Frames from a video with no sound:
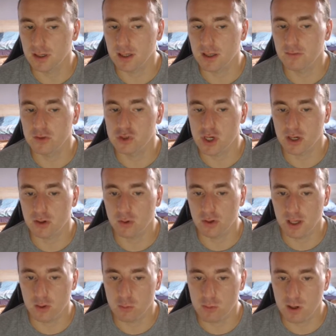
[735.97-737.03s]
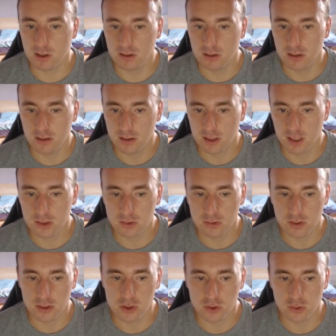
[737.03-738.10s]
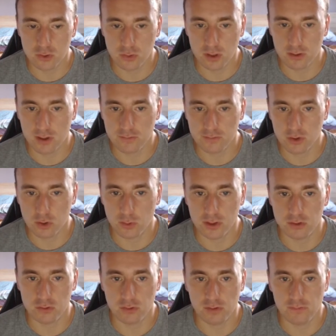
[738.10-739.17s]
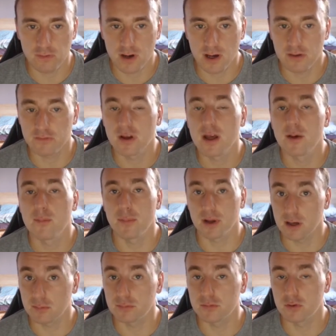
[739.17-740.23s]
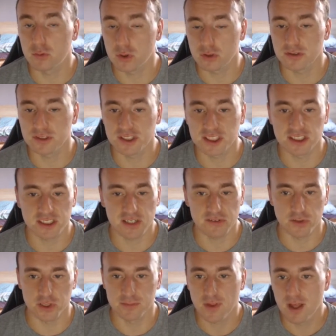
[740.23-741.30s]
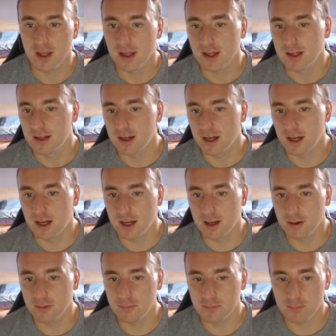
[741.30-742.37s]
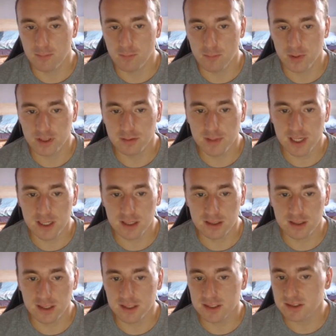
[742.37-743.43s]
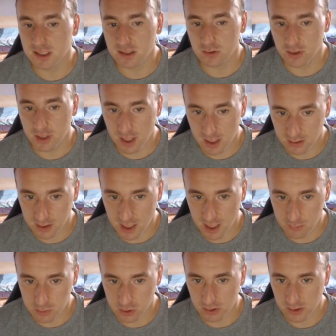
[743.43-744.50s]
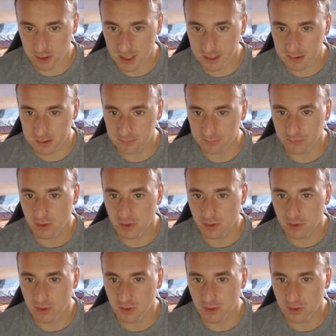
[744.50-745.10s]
give a check on a1, king to h2, and after queen to e5, pick up the rook on c7. But the main idea is that you cannot capture the knight,